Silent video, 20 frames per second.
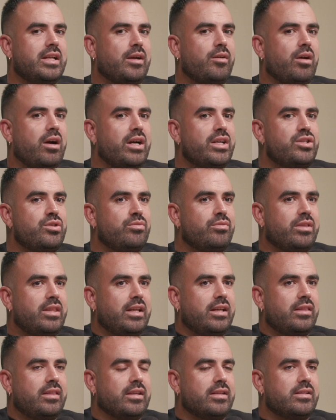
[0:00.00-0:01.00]
Now, I don't
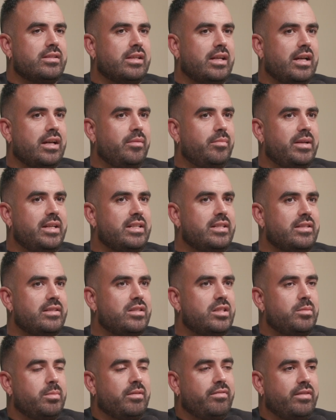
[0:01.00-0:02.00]
think that it
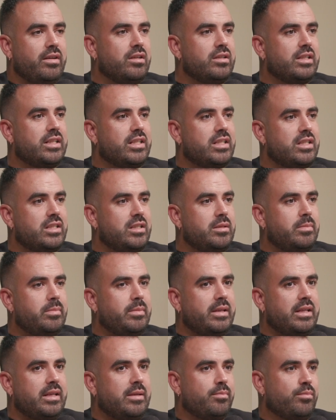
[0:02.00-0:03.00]
is to be feared. It's to
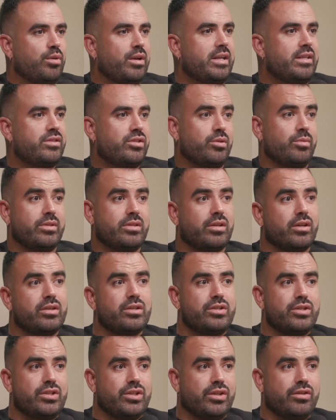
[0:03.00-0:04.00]
be embraced to a
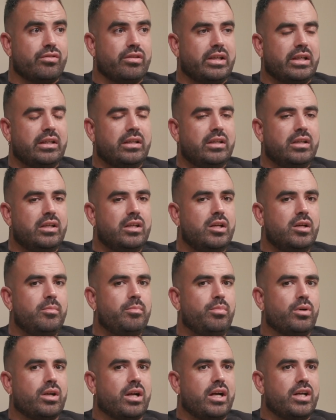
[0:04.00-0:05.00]
certain degree.
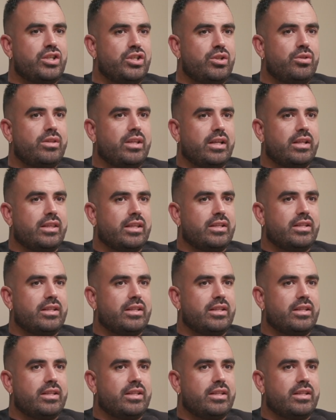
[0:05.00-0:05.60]
But I do think